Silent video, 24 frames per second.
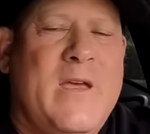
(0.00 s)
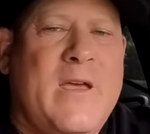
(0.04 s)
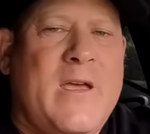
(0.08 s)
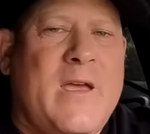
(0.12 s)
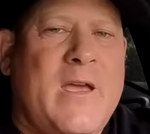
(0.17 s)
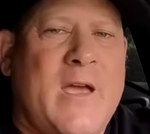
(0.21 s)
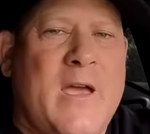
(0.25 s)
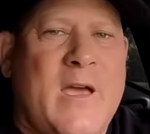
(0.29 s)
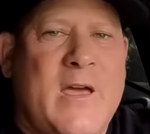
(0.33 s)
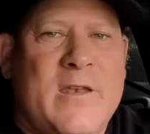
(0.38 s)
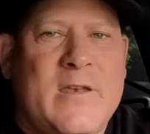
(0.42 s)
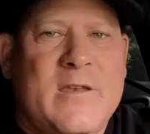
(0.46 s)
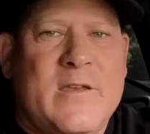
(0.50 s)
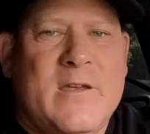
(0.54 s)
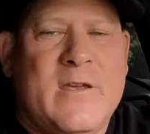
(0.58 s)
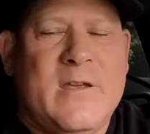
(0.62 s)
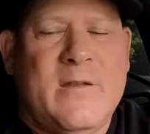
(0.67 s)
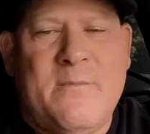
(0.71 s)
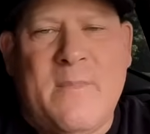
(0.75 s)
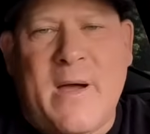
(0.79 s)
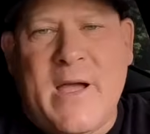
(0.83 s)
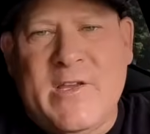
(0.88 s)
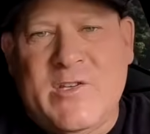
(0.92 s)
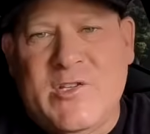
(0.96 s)
And
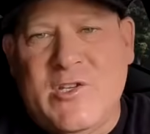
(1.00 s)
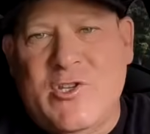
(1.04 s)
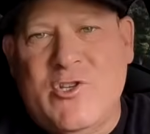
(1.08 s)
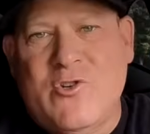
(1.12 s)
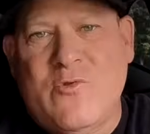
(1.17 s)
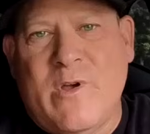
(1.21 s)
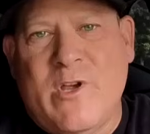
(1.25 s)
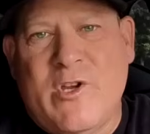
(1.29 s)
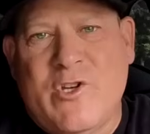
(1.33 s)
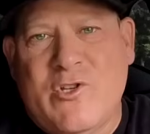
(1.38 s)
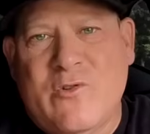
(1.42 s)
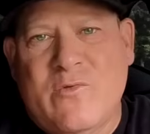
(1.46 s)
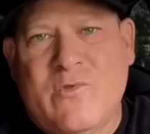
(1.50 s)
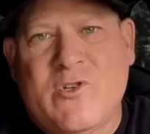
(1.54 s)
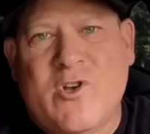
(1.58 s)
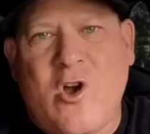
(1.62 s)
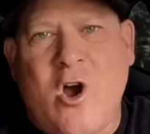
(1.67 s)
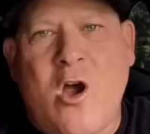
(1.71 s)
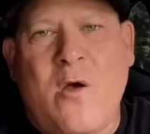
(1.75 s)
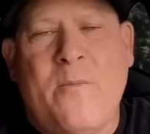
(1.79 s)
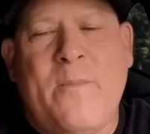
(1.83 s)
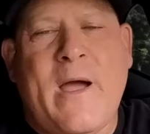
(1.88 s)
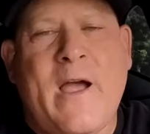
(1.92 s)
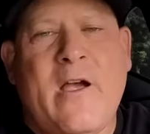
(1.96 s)
in my situation, it was
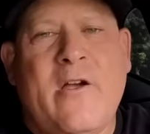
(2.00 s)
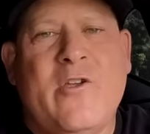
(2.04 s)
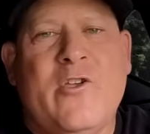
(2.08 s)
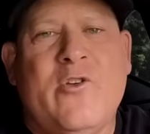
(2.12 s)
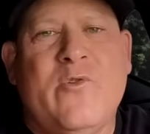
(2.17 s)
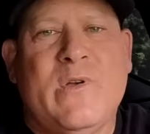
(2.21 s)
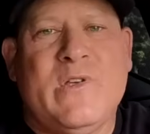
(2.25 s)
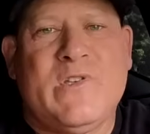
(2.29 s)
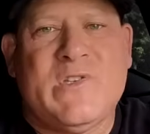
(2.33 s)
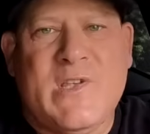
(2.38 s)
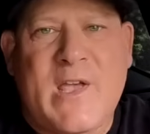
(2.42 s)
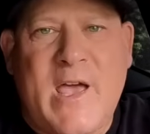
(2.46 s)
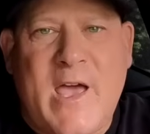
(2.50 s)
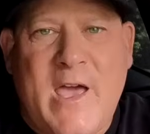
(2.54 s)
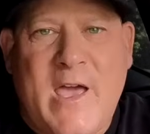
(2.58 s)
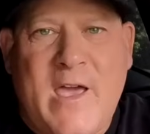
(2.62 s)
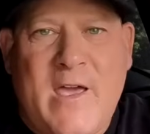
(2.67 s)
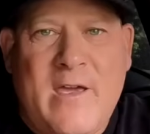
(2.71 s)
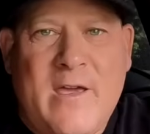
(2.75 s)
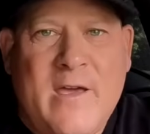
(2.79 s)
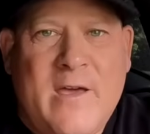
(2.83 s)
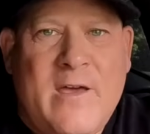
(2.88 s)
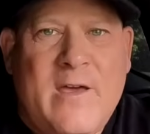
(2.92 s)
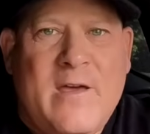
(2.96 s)
Car Buyer
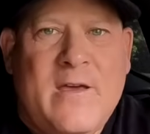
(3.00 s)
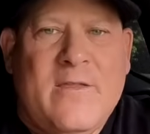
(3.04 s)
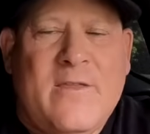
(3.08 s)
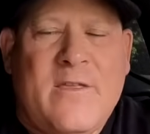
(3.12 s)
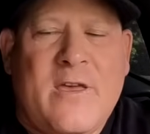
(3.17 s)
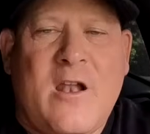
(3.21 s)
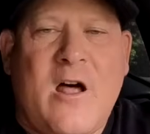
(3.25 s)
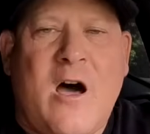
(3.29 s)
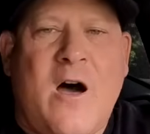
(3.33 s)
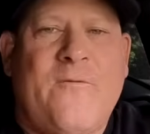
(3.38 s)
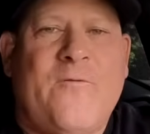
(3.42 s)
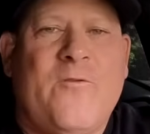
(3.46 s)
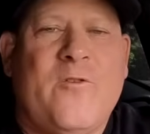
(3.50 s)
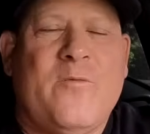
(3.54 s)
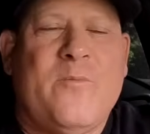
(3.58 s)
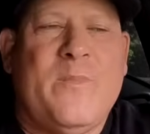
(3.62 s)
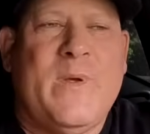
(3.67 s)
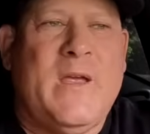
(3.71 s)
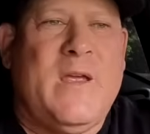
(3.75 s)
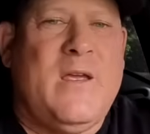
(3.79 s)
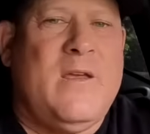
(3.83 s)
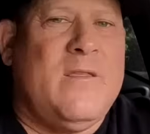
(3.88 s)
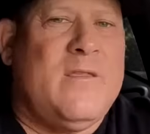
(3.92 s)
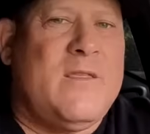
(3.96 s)
USA that offered
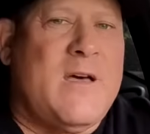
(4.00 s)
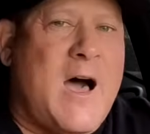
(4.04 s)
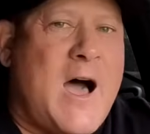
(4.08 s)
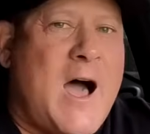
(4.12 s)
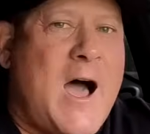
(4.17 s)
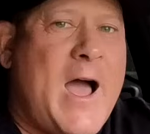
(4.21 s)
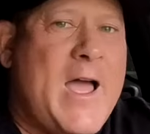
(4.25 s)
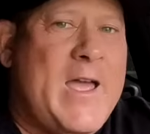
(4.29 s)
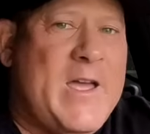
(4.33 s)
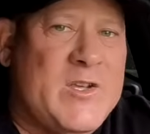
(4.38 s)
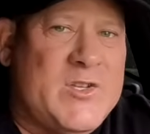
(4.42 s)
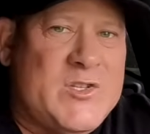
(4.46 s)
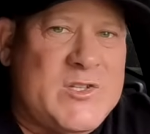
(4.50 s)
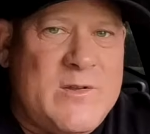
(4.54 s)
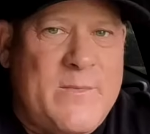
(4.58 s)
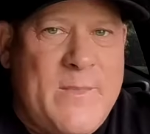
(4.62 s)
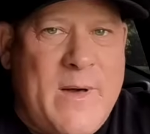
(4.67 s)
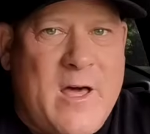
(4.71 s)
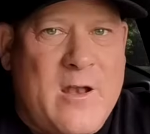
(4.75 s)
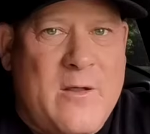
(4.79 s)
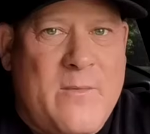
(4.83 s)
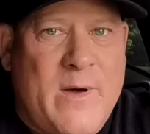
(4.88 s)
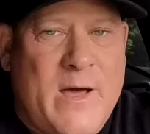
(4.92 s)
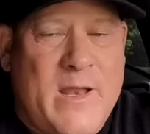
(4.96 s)
me the highest
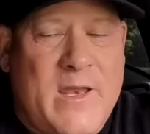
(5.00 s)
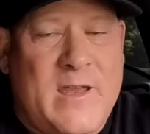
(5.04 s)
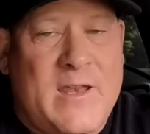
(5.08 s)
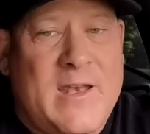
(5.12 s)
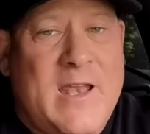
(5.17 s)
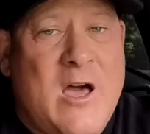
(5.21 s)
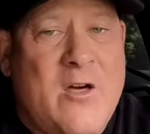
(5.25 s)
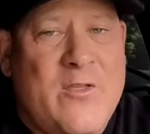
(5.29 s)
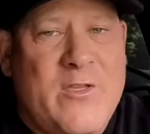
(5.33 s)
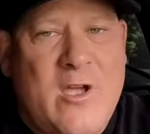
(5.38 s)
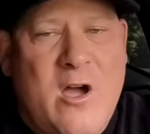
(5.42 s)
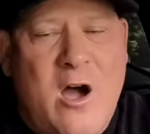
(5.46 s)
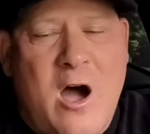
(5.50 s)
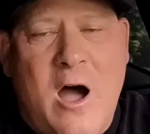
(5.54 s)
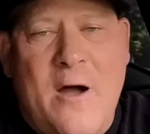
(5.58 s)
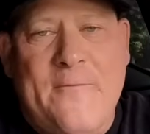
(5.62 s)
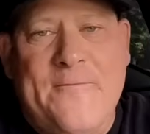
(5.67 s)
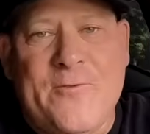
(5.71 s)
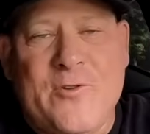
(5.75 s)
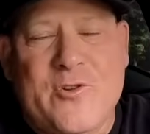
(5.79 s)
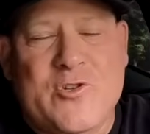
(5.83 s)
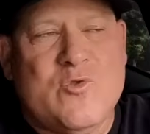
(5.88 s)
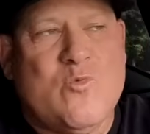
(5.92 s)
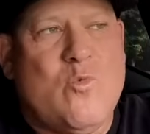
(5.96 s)
amount of money. Now, the
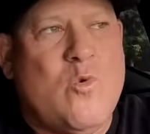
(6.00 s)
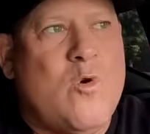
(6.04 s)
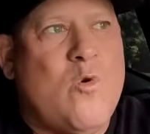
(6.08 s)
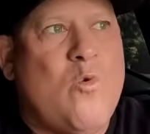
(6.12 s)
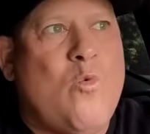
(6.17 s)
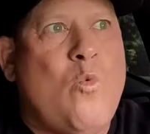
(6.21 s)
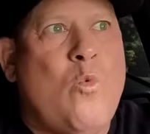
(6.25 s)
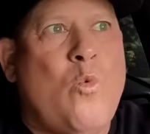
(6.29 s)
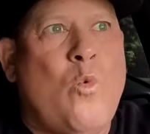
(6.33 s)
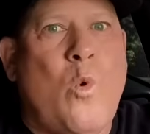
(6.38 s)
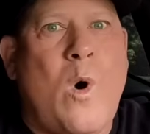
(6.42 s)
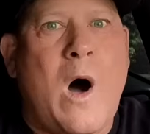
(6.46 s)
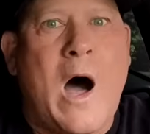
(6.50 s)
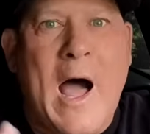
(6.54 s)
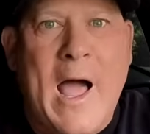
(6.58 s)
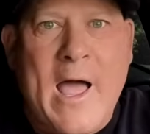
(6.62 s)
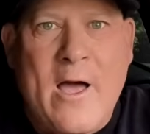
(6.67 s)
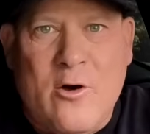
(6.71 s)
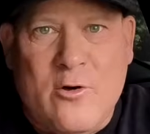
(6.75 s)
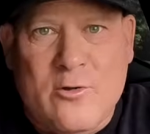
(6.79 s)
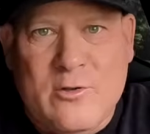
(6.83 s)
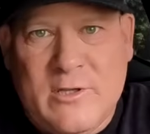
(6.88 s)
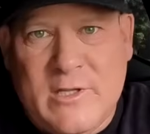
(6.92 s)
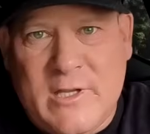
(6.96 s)
offers were
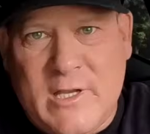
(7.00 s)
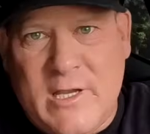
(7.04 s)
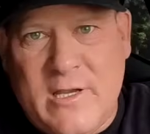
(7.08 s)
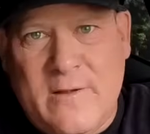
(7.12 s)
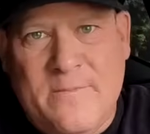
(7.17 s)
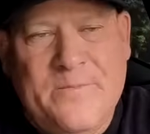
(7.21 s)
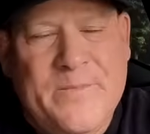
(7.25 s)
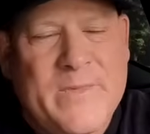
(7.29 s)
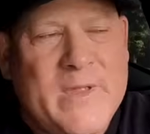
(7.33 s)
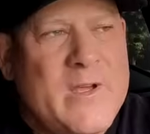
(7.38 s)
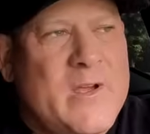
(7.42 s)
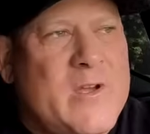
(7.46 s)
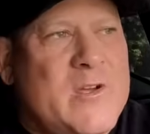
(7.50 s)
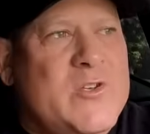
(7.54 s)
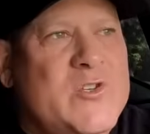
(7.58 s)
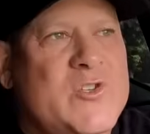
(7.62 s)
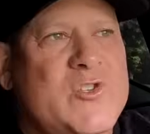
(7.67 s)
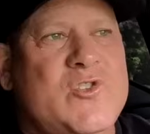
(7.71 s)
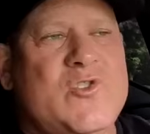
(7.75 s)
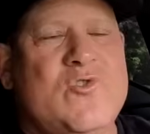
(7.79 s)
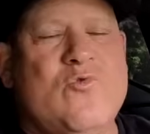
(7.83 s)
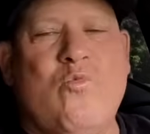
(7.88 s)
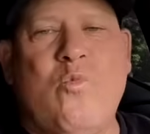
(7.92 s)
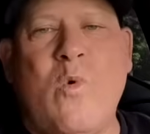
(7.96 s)
wildly
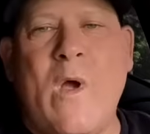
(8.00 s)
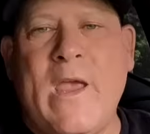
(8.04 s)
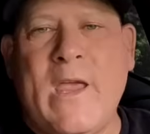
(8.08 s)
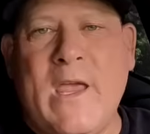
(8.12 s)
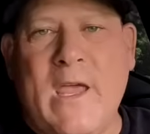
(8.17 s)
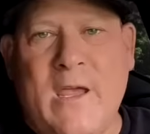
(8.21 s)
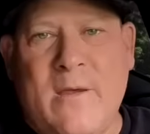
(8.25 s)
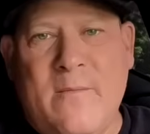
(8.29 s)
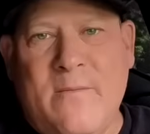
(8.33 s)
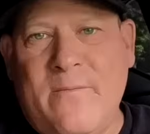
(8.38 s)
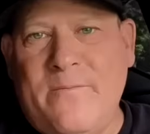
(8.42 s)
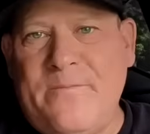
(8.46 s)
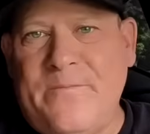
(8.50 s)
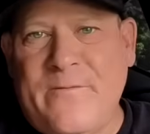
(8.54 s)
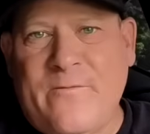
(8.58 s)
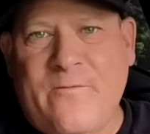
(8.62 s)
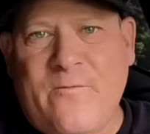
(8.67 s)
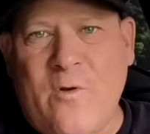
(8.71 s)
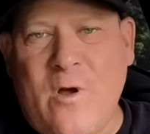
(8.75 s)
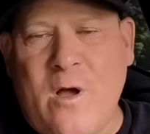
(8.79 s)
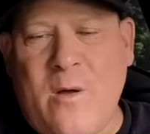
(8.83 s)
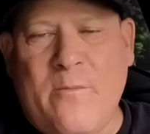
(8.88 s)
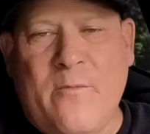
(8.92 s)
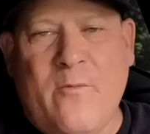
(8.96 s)
swinging
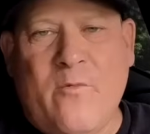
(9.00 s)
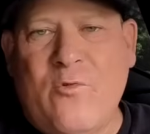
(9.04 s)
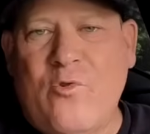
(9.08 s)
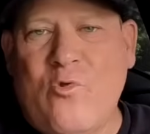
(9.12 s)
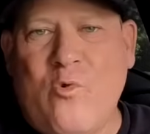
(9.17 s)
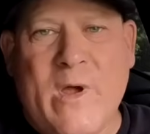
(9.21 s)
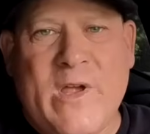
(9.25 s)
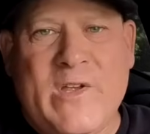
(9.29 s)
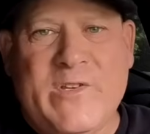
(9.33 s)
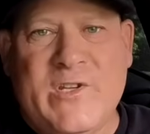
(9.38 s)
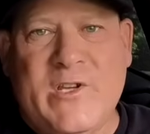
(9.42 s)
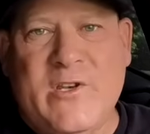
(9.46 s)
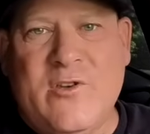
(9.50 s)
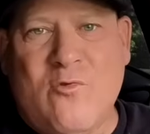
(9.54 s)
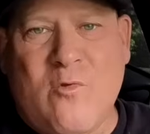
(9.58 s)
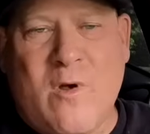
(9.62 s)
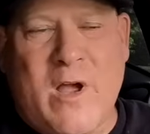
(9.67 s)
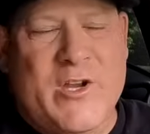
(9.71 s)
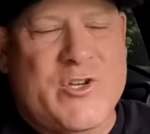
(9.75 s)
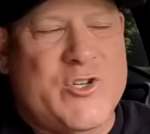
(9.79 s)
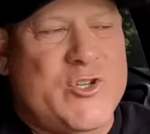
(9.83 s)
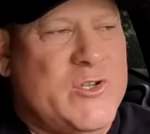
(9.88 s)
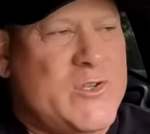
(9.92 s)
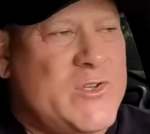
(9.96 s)
from crazy
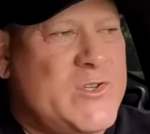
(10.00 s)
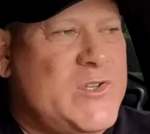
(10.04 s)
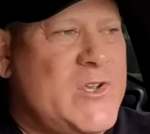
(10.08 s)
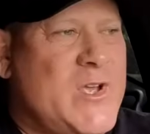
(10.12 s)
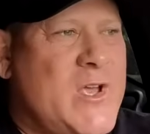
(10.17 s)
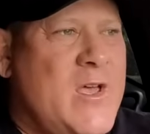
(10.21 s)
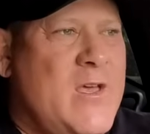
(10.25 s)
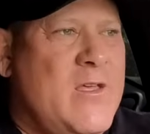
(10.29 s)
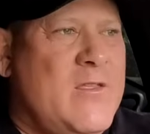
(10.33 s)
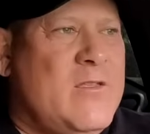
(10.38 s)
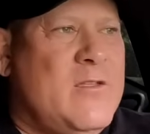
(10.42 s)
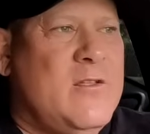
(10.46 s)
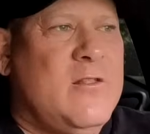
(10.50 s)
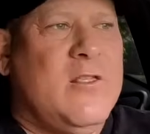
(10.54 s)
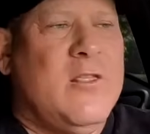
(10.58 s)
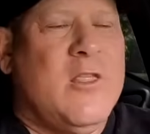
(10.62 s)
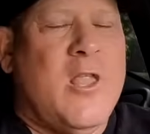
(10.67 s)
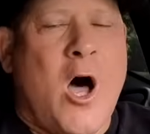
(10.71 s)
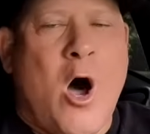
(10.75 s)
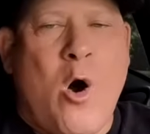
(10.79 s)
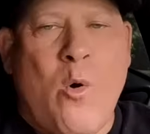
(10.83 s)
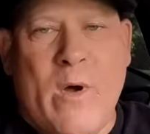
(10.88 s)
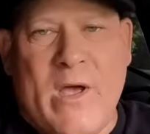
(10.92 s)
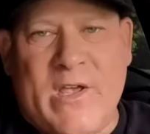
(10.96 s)
directions. The
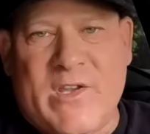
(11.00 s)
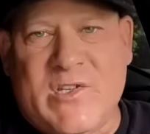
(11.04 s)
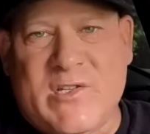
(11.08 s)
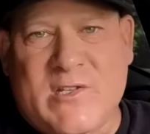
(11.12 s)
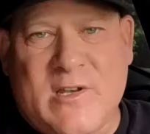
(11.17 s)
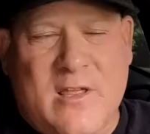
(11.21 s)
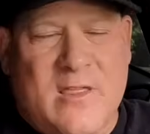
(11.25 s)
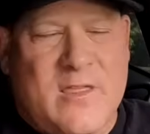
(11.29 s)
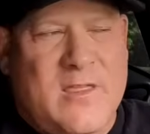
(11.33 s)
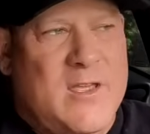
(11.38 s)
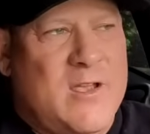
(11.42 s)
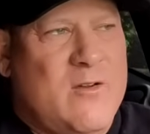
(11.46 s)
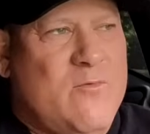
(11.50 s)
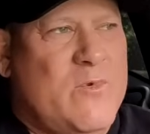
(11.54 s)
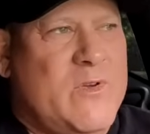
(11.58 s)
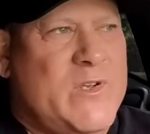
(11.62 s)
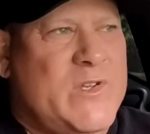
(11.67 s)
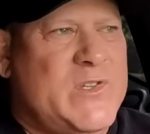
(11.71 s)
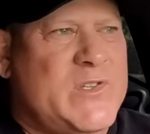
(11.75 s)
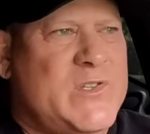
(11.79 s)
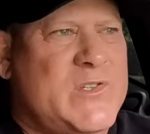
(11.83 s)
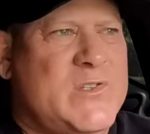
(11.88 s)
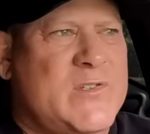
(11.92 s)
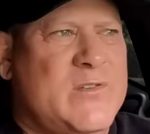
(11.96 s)
lowest, I think,
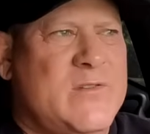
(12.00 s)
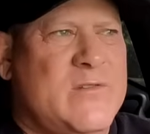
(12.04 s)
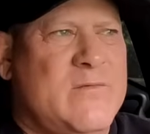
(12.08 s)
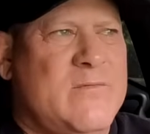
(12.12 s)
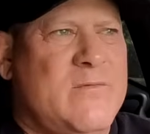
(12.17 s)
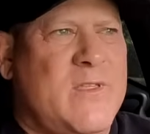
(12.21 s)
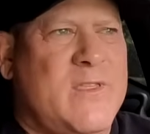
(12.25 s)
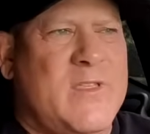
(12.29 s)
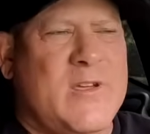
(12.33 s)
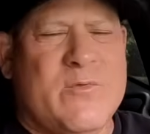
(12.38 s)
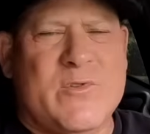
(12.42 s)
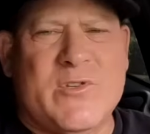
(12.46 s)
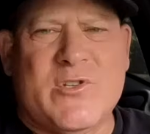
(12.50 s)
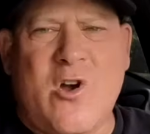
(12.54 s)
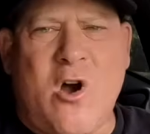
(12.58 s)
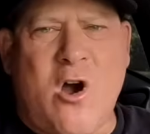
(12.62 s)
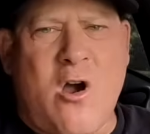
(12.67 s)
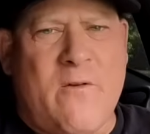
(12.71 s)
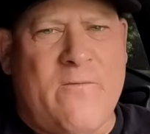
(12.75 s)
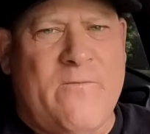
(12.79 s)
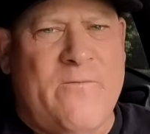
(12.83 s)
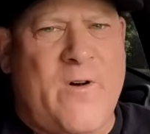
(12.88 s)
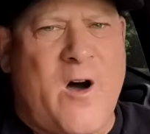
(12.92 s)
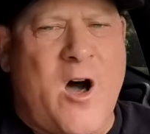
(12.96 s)
was I think it was
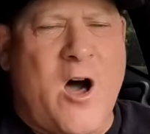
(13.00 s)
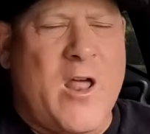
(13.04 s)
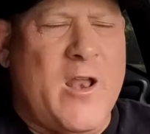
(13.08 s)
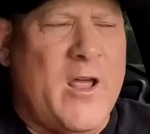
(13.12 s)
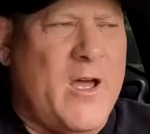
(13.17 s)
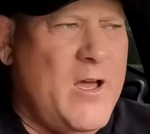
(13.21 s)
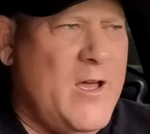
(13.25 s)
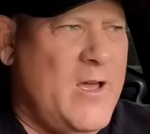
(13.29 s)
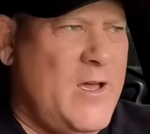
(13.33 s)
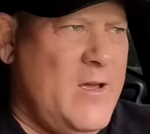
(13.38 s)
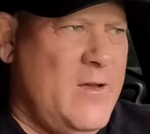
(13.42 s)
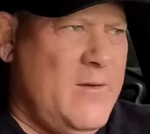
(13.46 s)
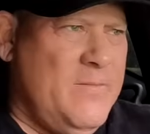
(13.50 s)
Carvana.